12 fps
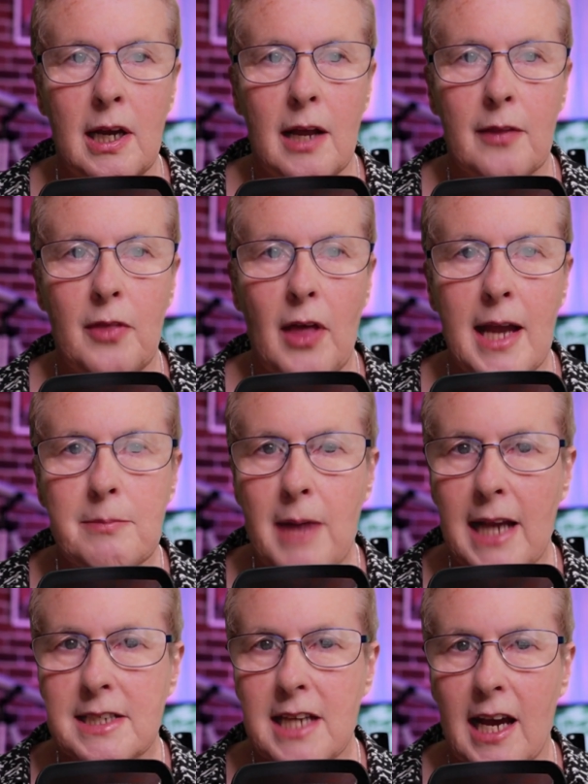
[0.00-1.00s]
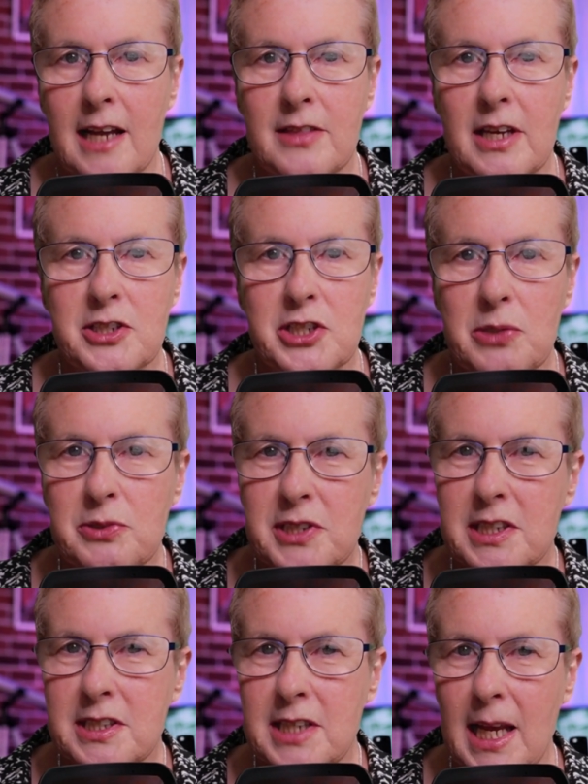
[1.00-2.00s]
They maintained that she was
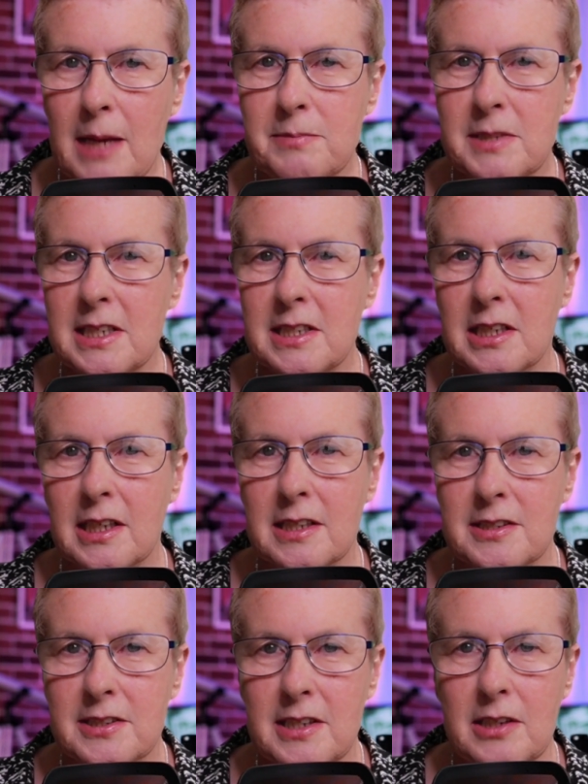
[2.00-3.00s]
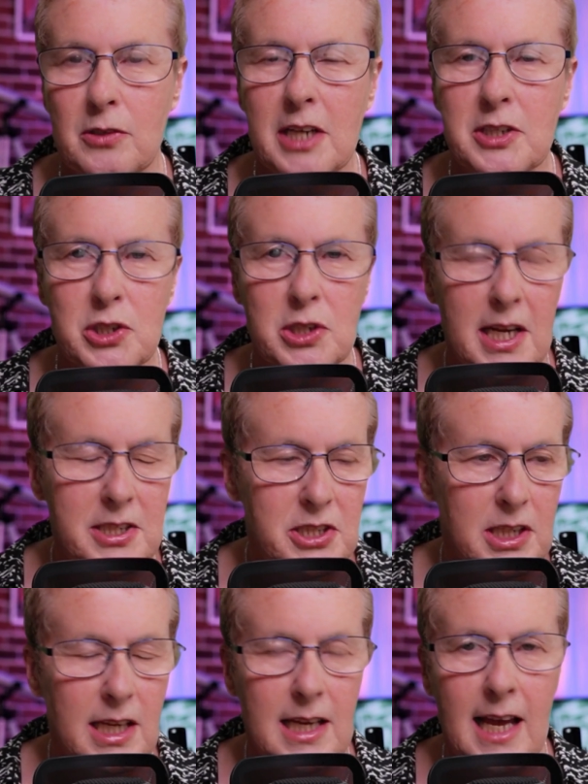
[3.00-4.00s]
attempting to conceal a
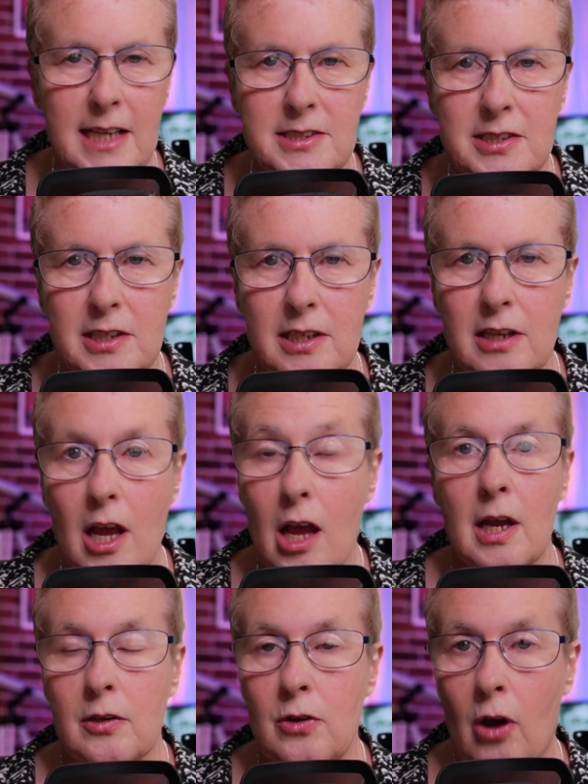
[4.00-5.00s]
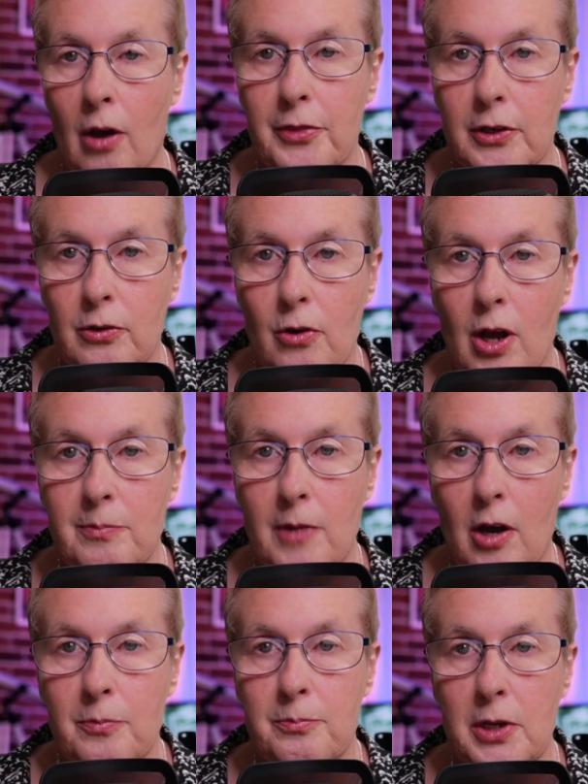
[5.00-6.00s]
tragic accident, not the crime
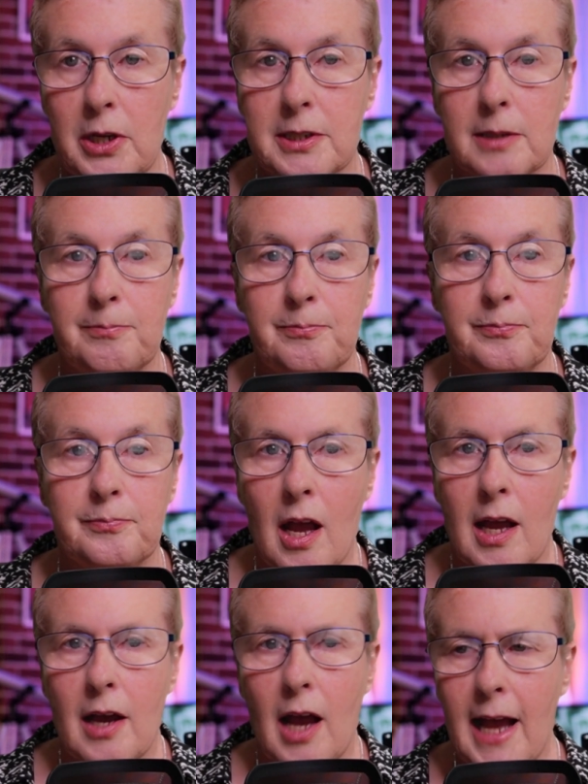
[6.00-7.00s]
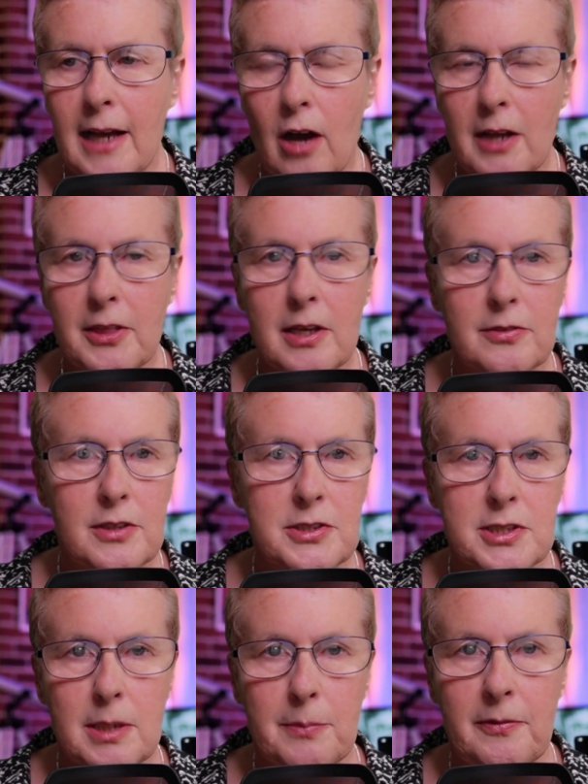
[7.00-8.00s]
of murder. And I think
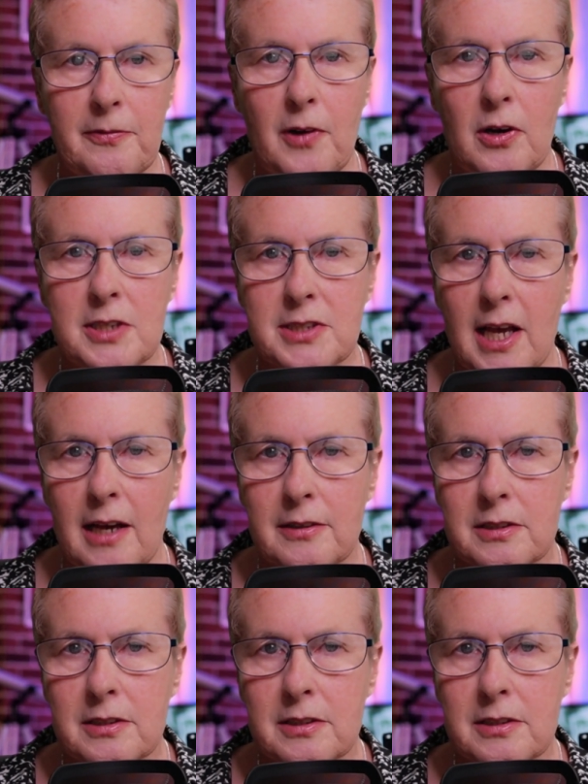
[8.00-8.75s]
this typifies how the